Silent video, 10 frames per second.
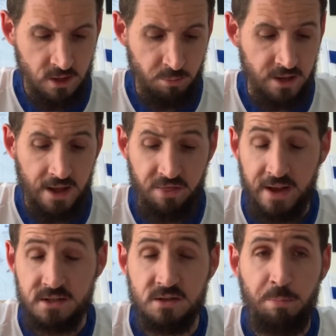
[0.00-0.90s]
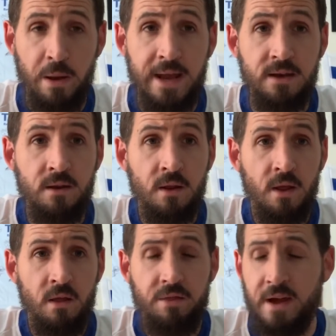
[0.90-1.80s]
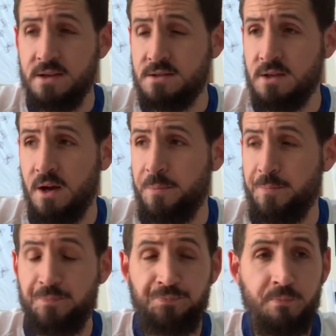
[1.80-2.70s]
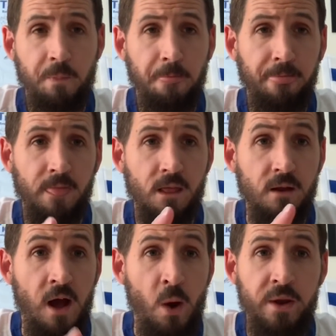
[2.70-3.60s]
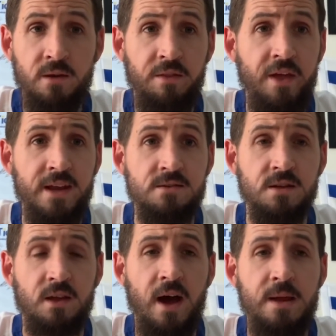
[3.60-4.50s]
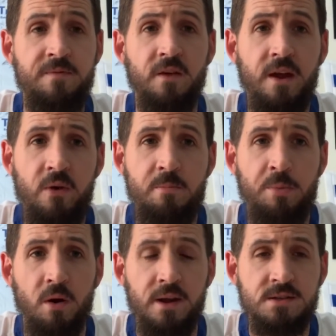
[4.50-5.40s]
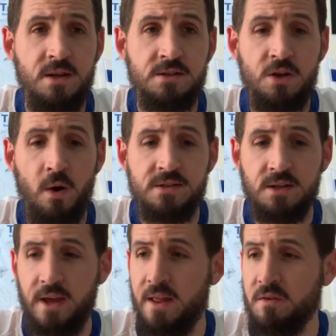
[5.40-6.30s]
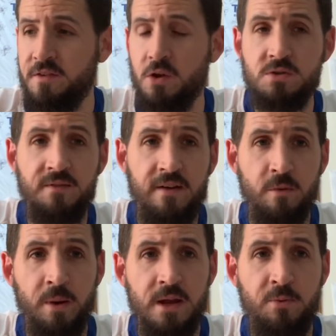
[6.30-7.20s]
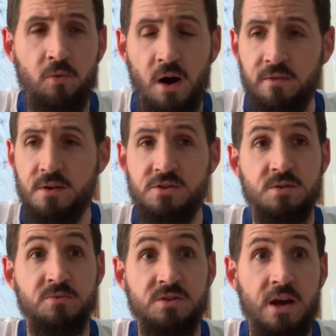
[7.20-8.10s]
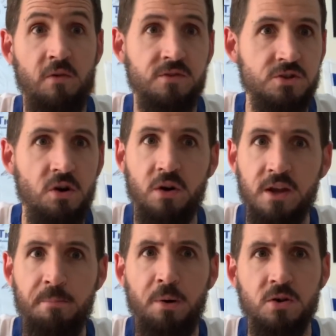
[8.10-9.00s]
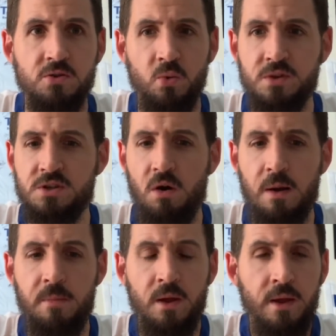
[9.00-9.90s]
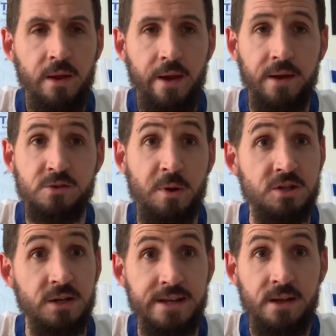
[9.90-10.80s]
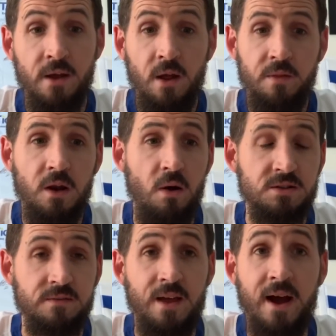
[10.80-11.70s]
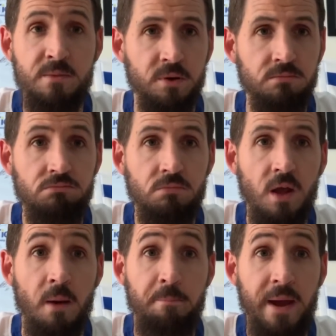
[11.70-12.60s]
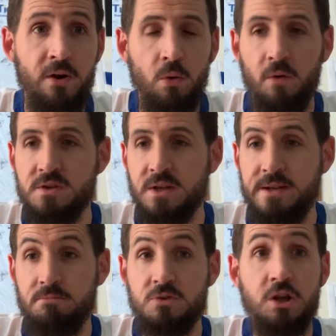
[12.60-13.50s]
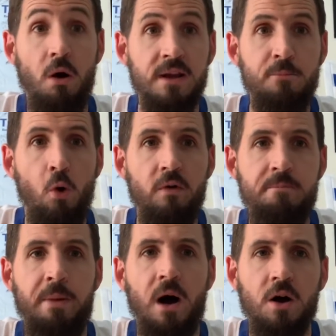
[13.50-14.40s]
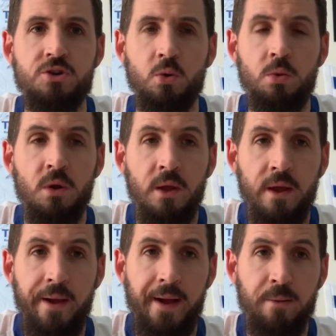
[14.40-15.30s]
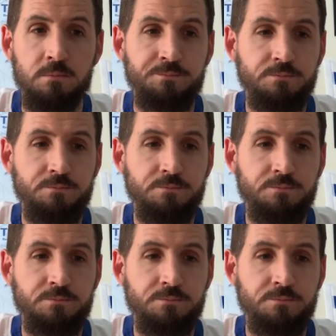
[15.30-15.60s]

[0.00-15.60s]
But yeah, thanks to Ben, thanks to Owen, and thanks to Gabe for their input. It's nice to get the views of other people rather than just myself and Stocky and Boz all the time, and especially the likes of Gabe and Ben, who are obviously slightly more impartial. I